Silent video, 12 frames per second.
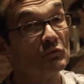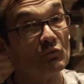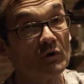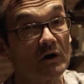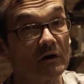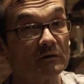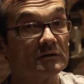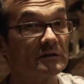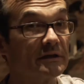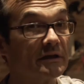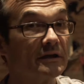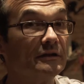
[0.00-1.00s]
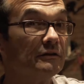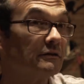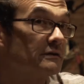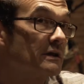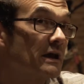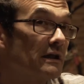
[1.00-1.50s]
Well, again,
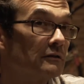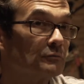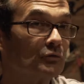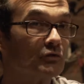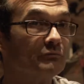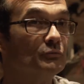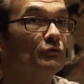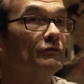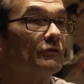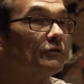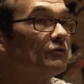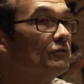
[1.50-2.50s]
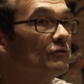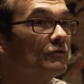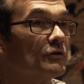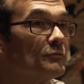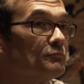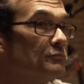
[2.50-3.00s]
caliber of
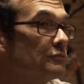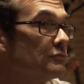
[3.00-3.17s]
musicianship,